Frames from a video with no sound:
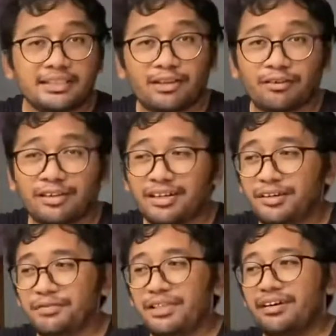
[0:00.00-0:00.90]
longer
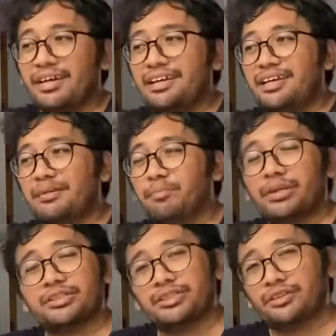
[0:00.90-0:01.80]
without any
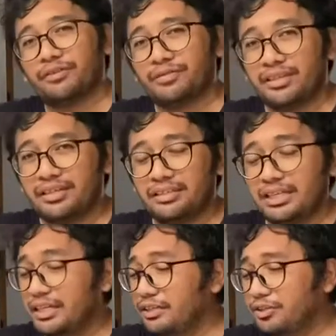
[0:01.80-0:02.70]
puncture of the
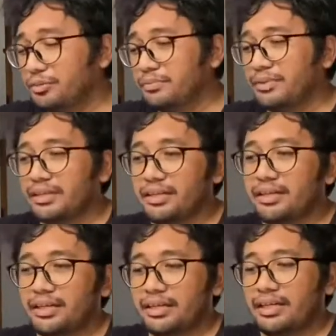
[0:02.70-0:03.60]
inner tube,
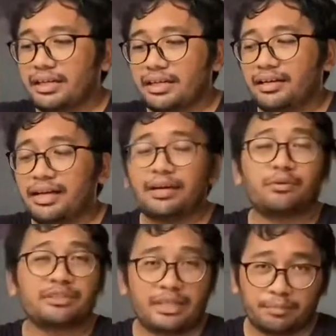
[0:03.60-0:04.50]
and I
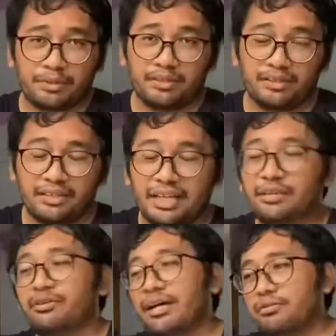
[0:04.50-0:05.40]
was happier and
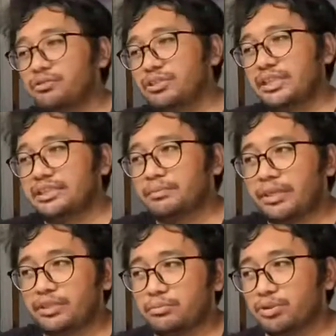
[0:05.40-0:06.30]
don't have to change my
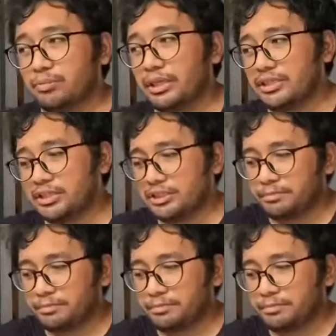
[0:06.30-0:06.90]
tube so much.